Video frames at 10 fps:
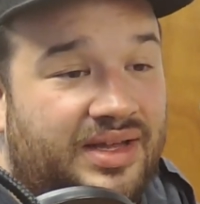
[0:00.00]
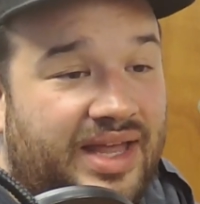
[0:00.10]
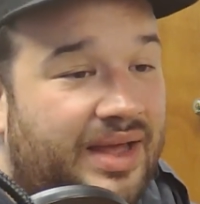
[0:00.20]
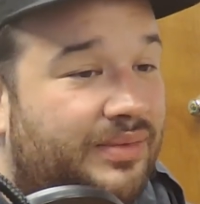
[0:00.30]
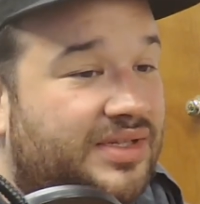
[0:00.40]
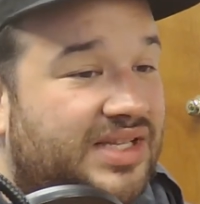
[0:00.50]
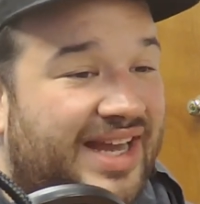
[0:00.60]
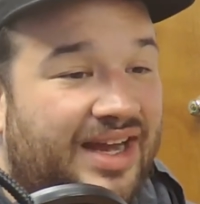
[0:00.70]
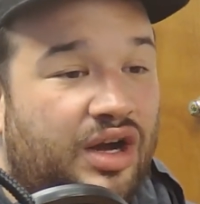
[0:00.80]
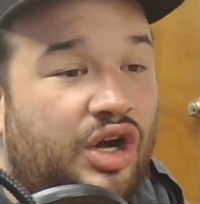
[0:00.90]
it was
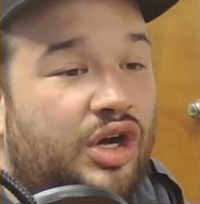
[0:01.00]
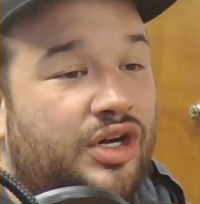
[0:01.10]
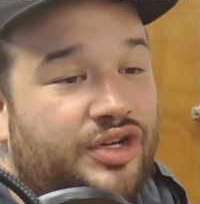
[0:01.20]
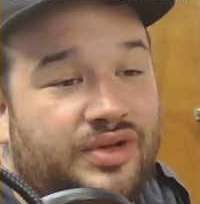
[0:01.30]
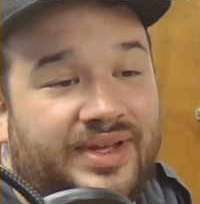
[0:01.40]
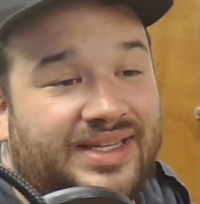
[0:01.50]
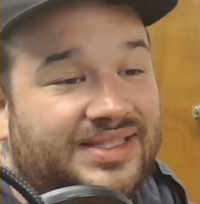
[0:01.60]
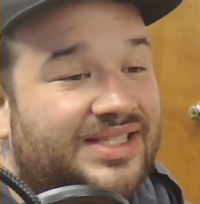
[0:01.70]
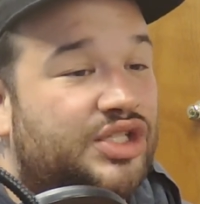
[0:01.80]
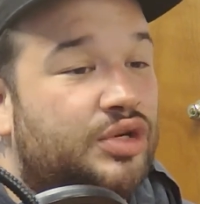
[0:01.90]
like her doing
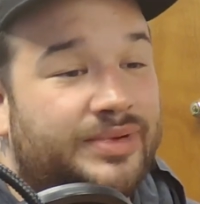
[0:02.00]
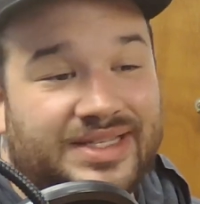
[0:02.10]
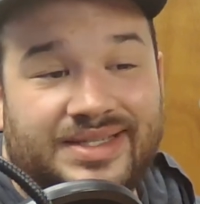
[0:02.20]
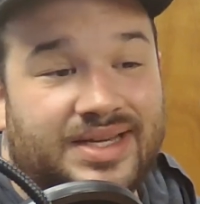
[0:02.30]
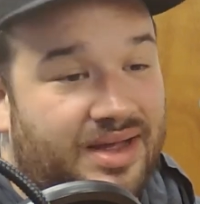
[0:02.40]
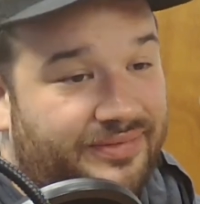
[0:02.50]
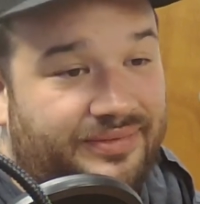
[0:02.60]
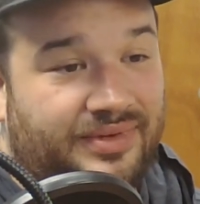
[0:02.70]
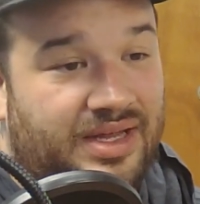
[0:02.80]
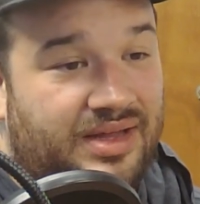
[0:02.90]
stupid stuff.
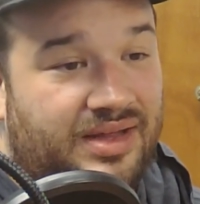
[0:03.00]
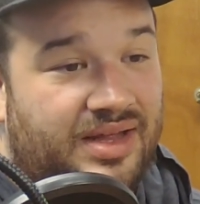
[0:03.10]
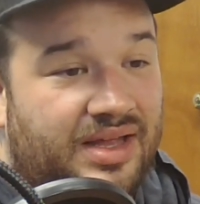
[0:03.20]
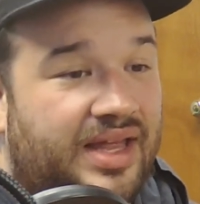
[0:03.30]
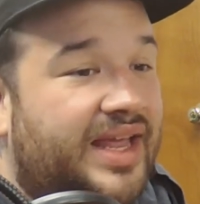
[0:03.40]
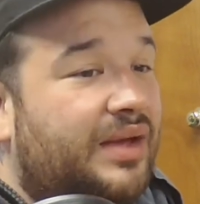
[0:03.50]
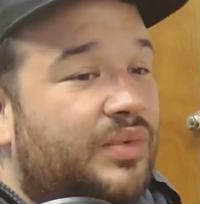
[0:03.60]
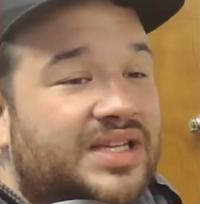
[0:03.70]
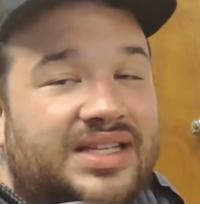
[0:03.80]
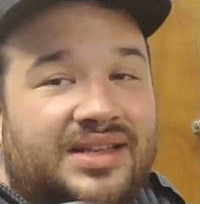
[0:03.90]
Like, it
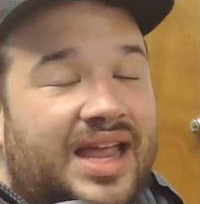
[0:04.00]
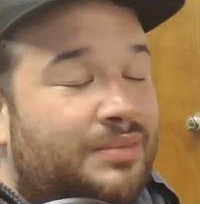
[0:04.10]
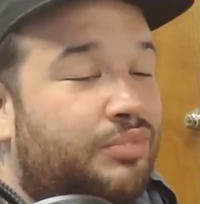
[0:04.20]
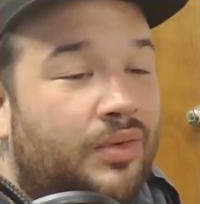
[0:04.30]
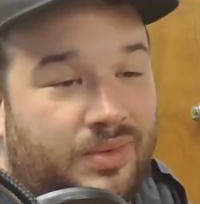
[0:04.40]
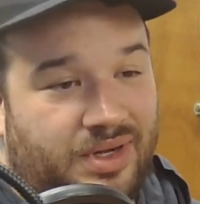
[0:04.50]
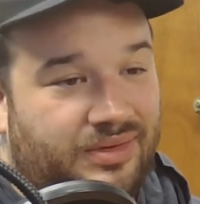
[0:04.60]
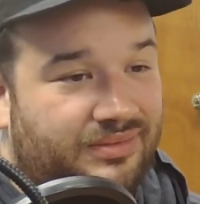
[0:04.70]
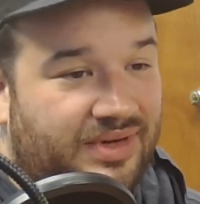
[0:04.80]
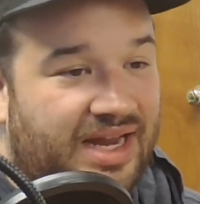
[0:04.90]
wasn't like porn.
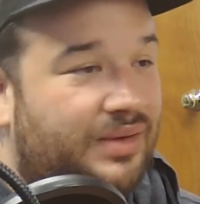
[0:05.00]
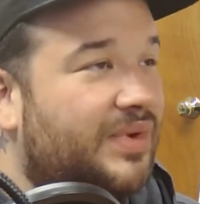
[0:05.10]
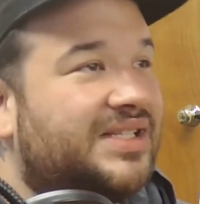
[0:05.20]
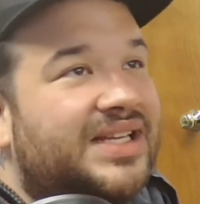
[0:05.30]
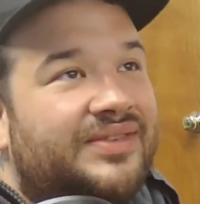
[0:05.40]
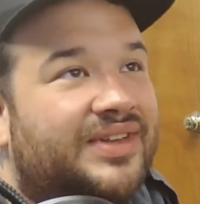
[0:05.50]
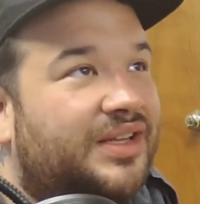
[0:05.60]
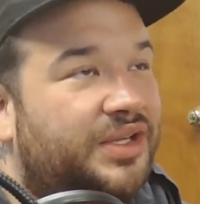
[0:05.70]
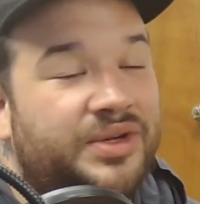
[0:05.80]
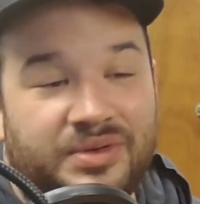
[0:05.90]
And it wasn't
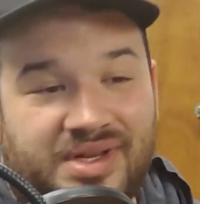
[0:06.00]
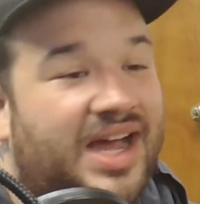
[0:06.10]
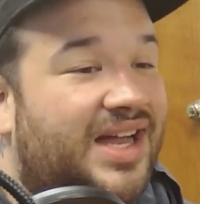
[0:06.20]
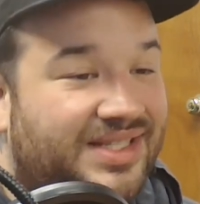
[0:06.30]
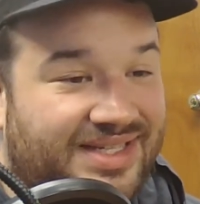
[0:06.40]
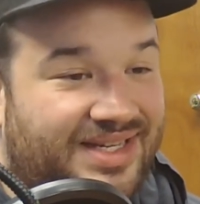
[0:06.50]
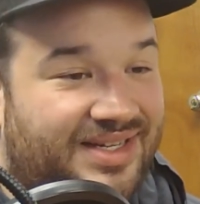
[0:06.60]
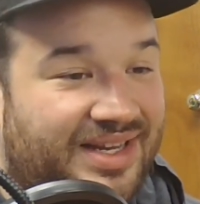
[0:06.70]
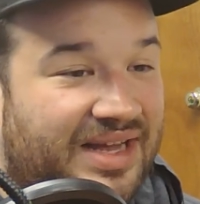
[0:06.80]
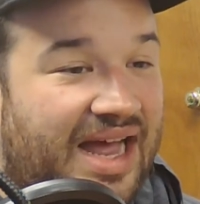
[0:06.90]
even lewd
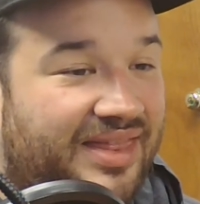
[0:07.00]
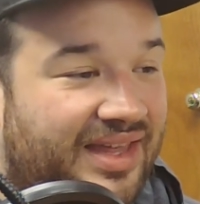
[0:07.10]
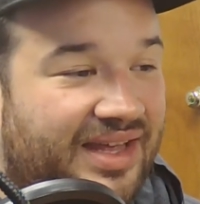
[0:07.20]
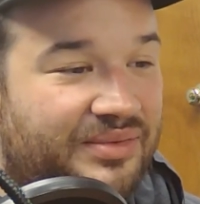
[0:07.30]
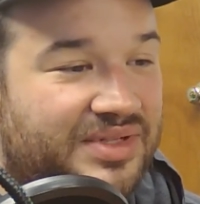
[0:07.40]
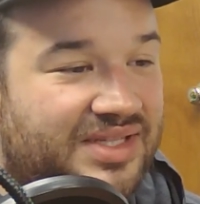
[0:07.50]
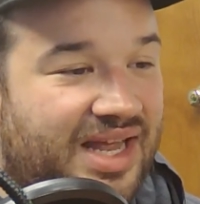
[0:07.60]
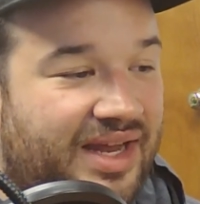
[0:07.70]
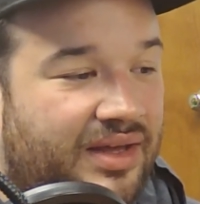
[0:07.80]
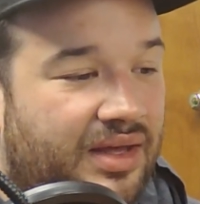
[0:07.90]
content. I think it was
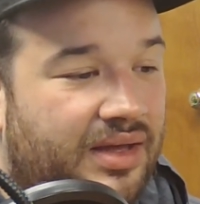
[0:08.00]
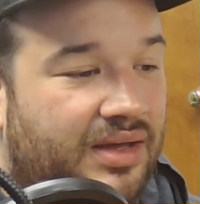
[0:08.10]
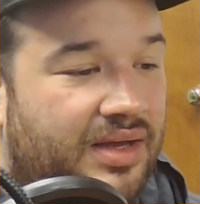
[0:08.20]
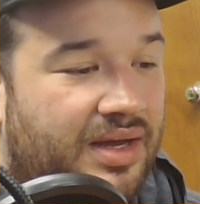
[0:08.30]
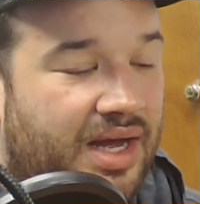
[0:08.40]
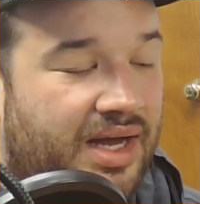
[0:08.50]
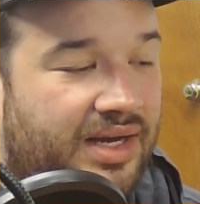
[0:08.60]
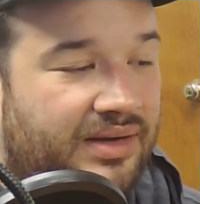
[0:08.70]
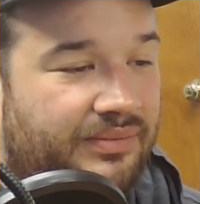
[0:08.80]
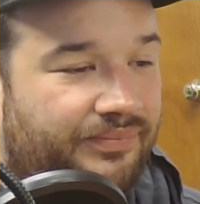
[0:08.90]
like,
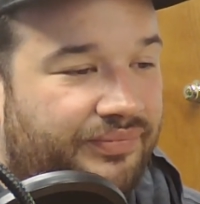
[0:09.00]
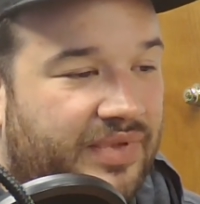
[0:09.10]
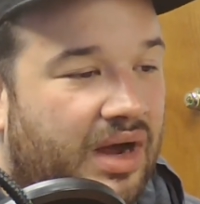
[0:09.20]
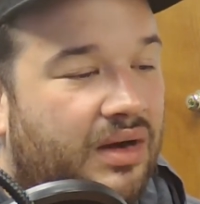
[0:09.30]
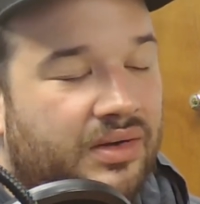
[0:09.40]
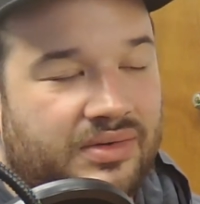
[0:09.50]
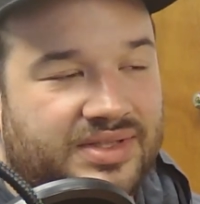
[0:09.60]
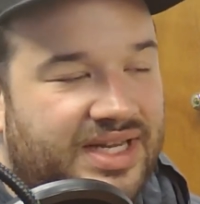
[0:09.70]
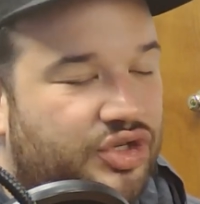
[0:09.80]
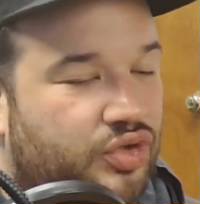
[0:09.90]
the article
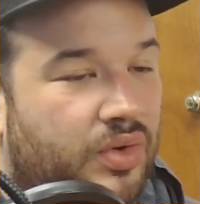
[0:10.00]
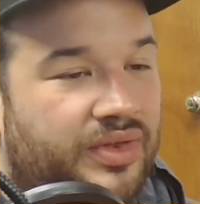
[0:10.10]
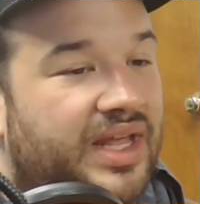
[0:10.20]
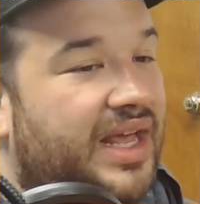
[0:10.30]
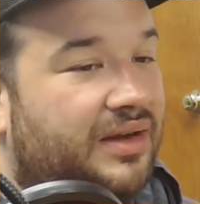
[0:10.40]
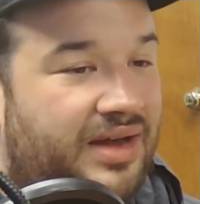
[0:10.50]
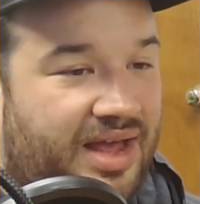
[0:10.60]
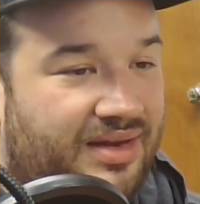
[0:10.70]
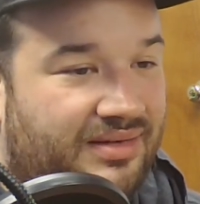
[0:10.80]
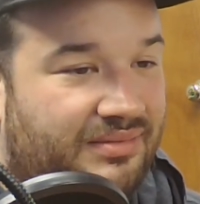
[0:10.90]
said trolled the
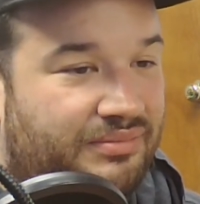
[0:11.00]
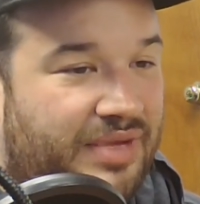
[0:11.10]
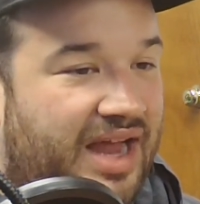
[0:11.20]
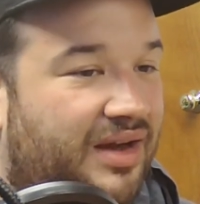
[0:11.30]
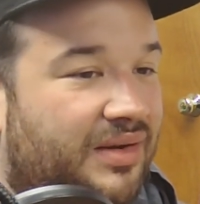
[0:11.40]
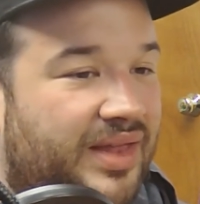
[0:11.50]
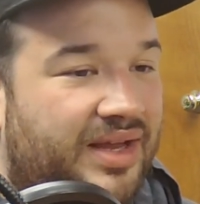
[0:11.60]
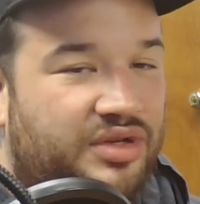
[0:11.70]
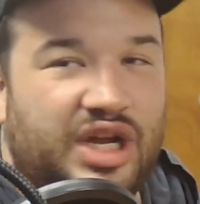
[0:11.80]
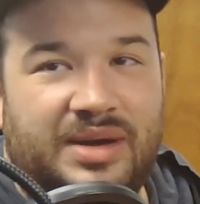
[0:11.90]
internet by her.
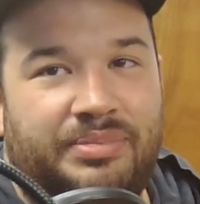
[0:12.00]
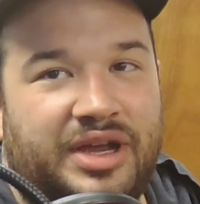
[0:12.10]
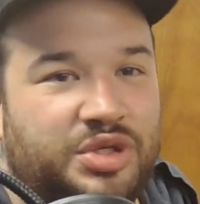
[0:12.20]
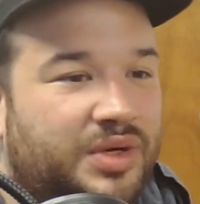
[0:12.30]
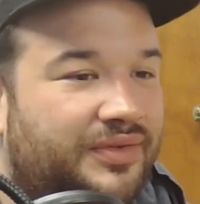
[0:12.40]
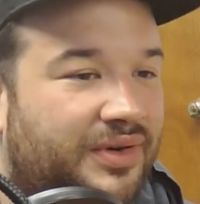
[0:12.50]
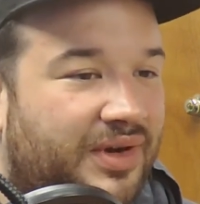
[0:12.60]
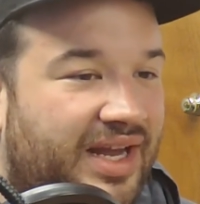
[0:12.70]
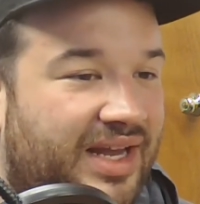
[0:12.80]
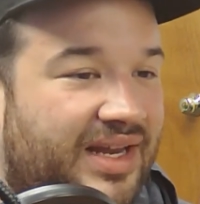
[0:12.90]
Like, she had a picture of
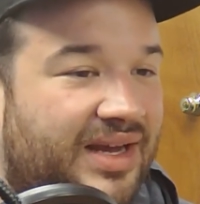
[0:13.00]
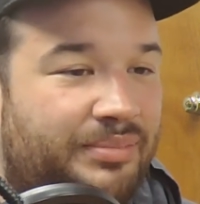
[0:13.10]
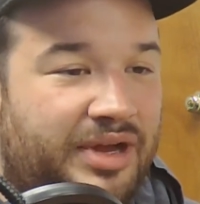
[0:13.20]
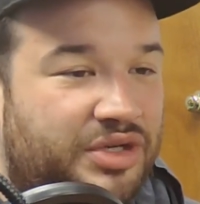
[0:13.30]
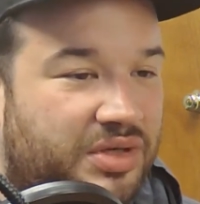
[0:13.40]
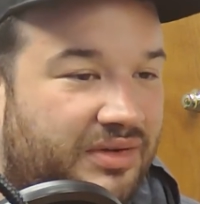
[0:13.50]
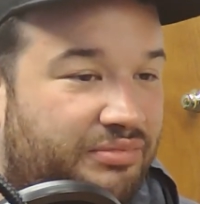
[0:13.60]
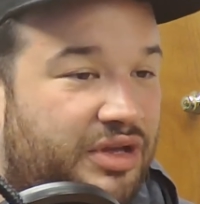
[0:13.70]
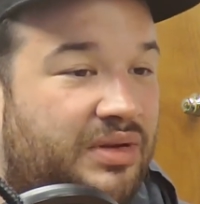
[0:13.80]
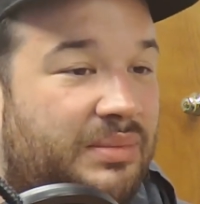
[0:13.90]
her eating a picture of
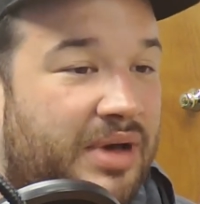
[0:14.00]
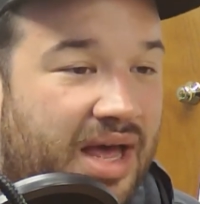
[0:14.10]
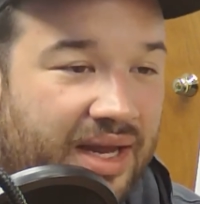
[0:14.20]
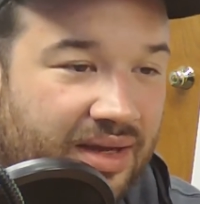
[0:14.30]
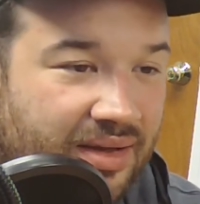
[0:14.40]
PewDiePie